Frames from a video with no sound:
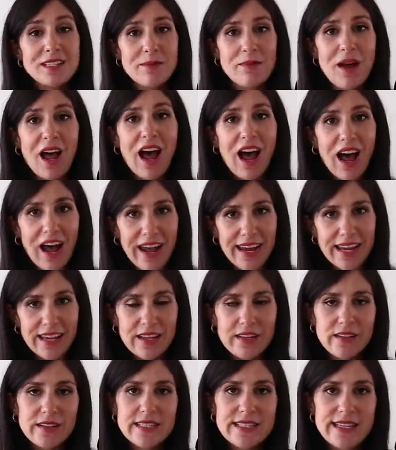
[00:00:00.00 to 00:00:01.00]
some
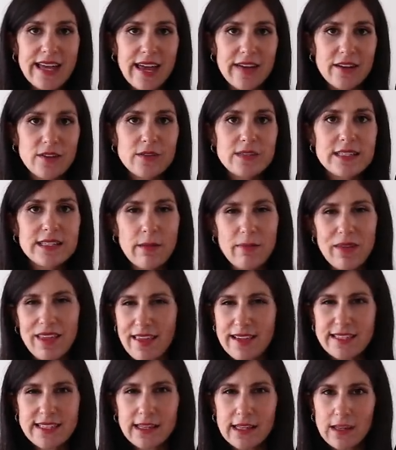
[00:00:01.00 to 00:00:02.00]
high-heeled sandals,
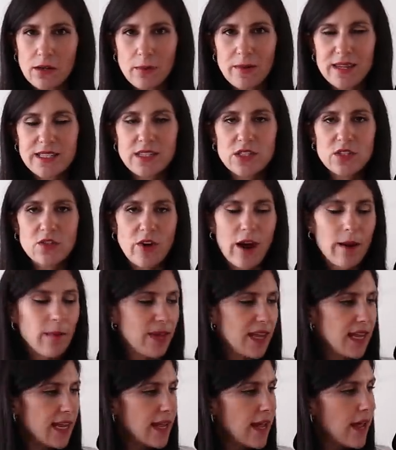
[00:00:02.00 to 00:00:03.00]
something that's a little bit
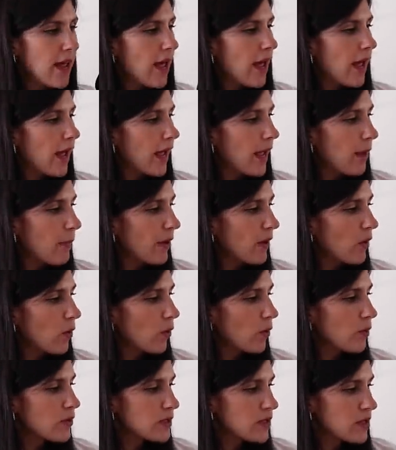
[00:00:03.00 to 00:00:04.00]
strappy. Uh, but
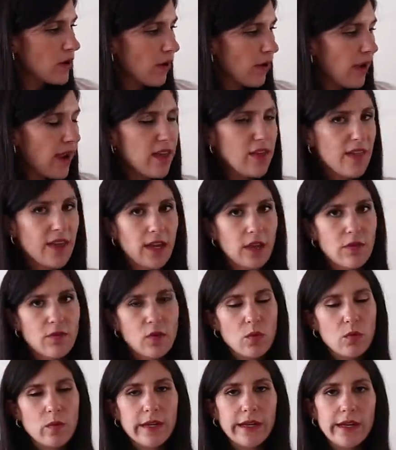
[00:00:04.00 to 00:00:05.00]
also, I think
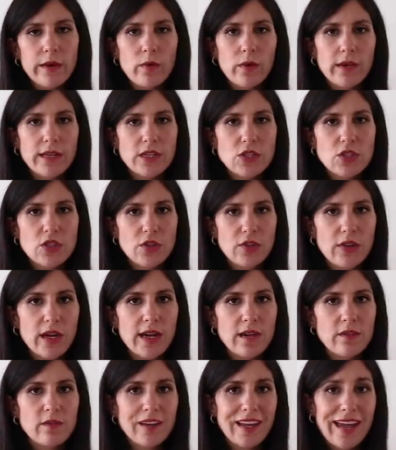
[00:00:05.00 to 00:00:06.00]
if you really wanted to
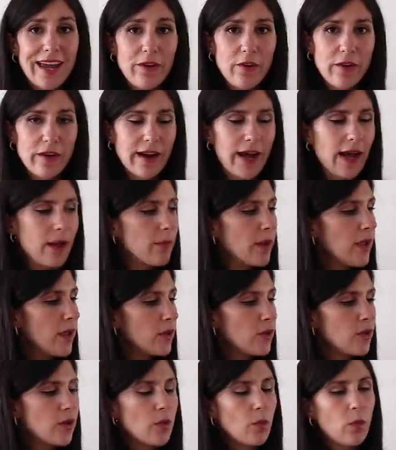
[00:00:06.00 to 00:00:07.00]
kind of layer it up,
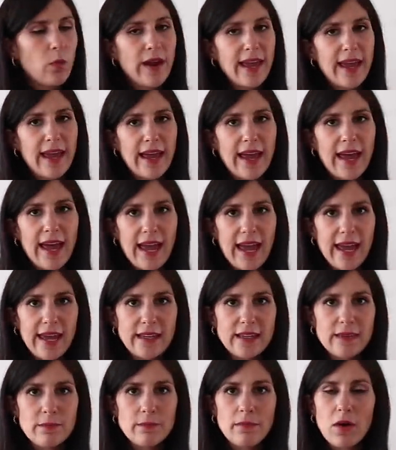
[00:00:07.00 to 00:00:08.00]
you could wear
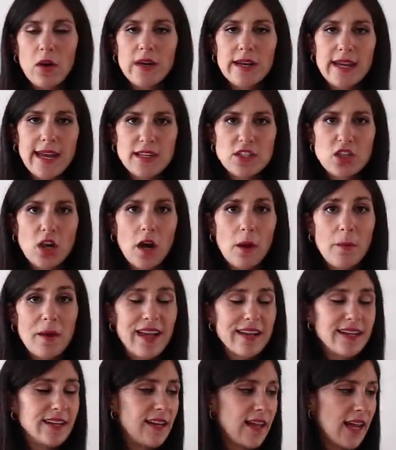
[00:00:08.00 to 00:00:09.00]
a mock neck
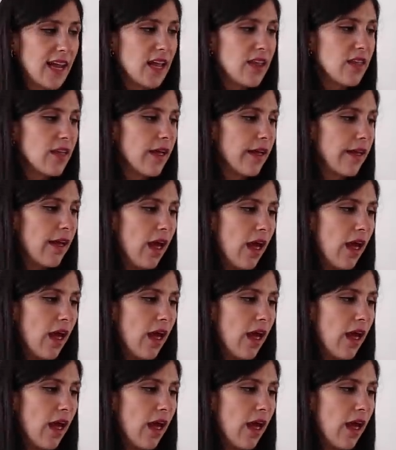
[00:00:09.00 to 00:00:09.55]
top underneath.